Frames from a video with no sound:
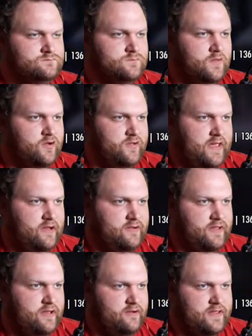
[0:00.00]
Okay,
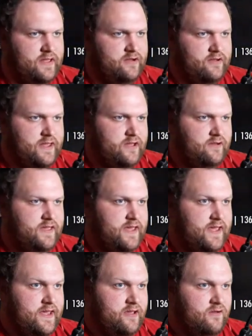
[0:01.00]
okay, okay, okay,
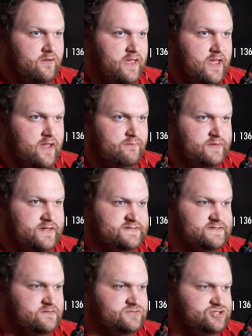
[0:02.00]
okay, okay. Please
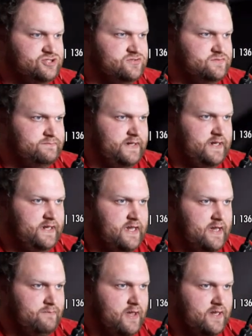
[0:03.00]
don't shoot me.
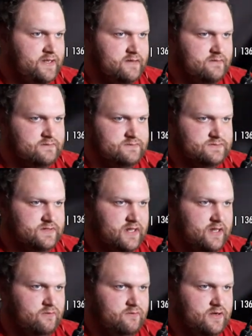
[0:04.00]
I'm not... I
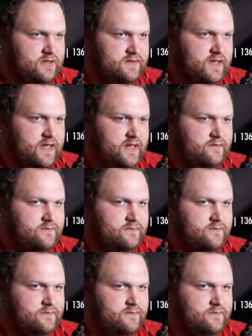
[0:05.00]
don't want to die.